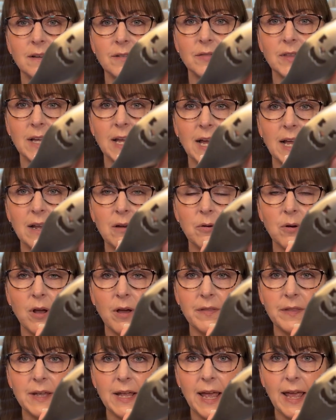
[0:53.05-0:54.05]
The cutout
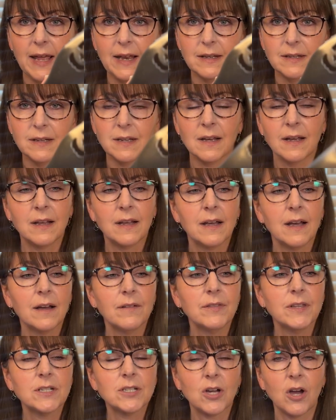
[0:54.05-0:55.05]
on the end
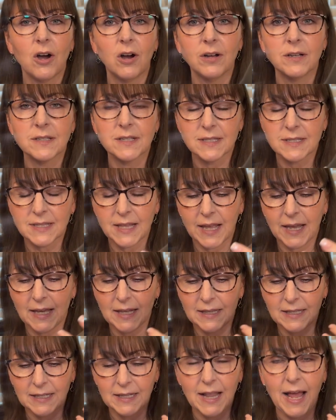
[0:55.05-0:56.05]
of the tongs is like a
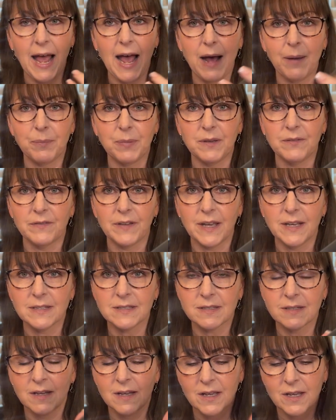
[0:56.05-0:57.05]
little happy
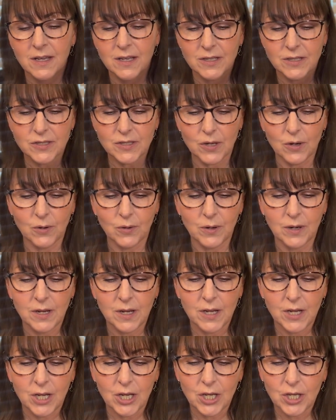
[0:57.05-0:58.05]
face. So
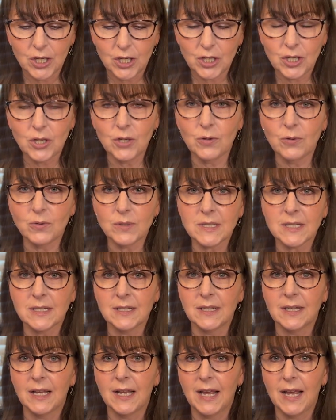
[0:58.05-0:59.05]
cute
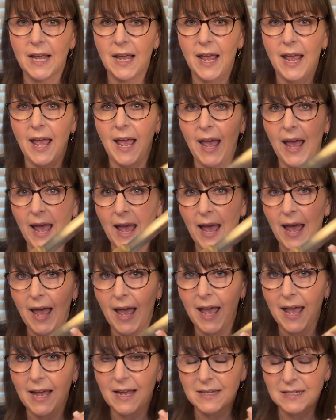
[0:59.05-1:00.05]

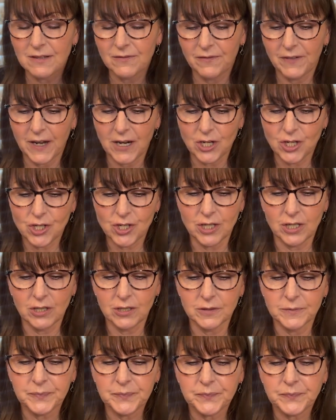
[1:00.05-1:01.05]
and
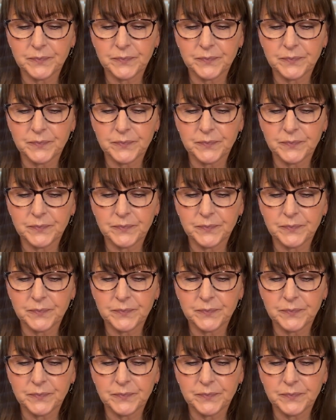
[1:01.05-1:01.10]
functional.